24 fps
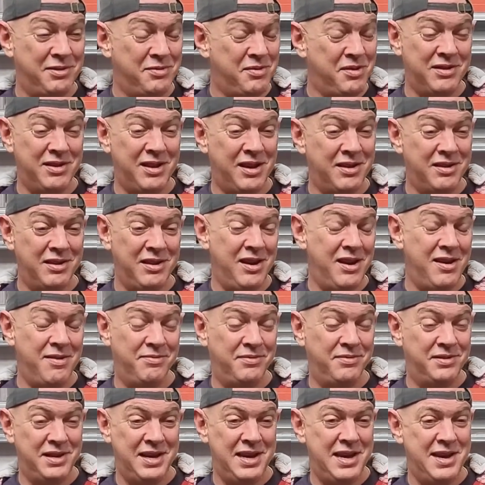So I'd
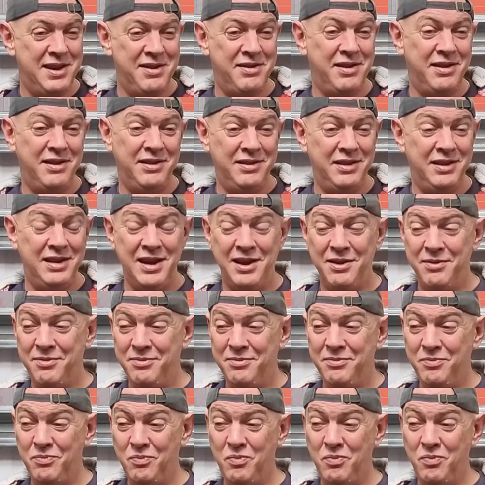love to hear, you know,